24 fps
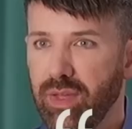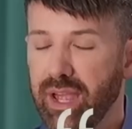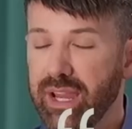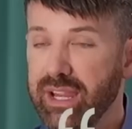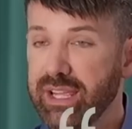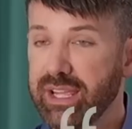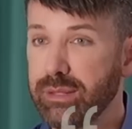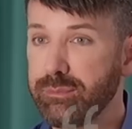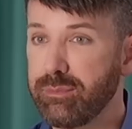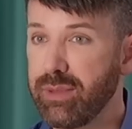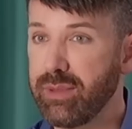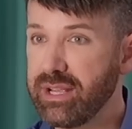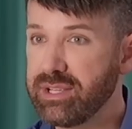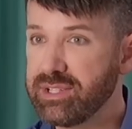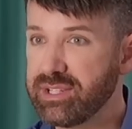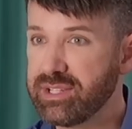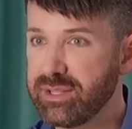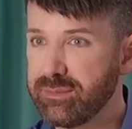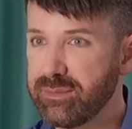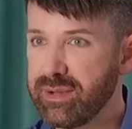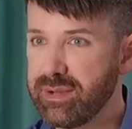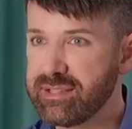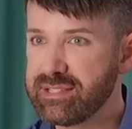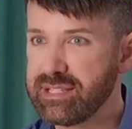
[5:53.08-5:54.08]
I can imagine
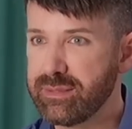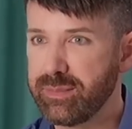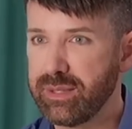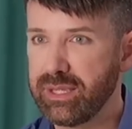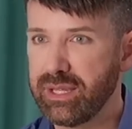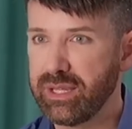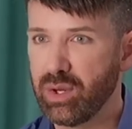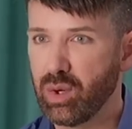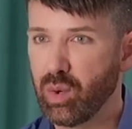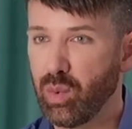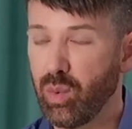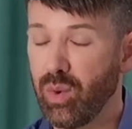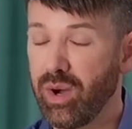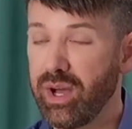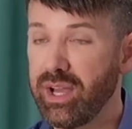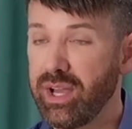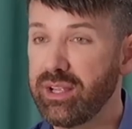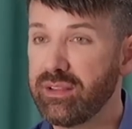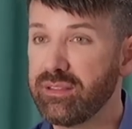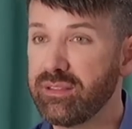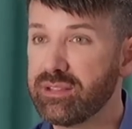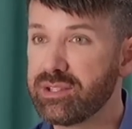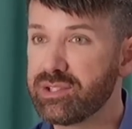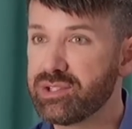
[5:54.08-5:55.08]
it must have been
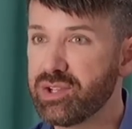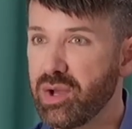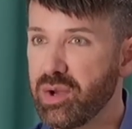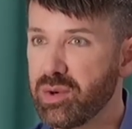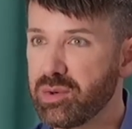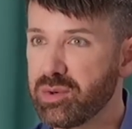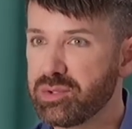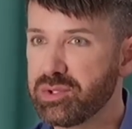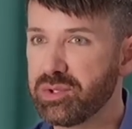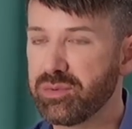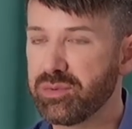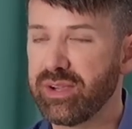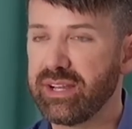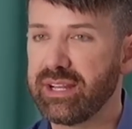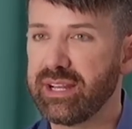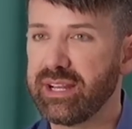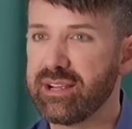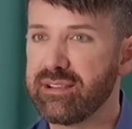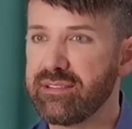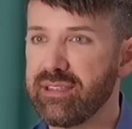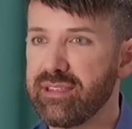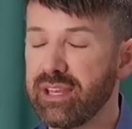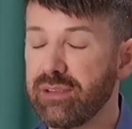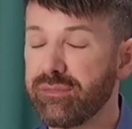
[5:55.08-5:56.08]
quite the shock to
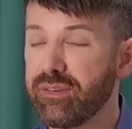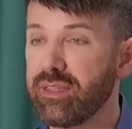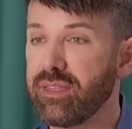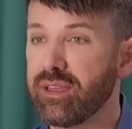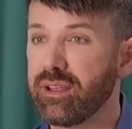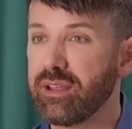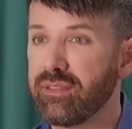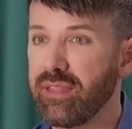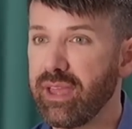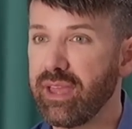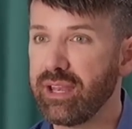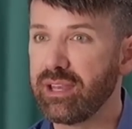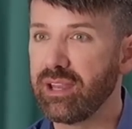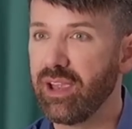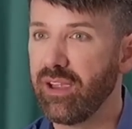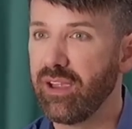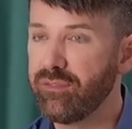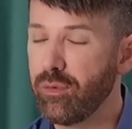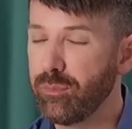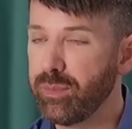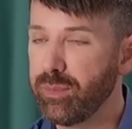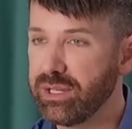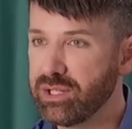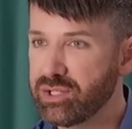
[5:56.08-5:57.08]
realize that everything they'd
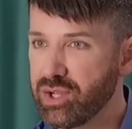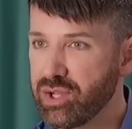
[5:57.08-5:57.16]
ever been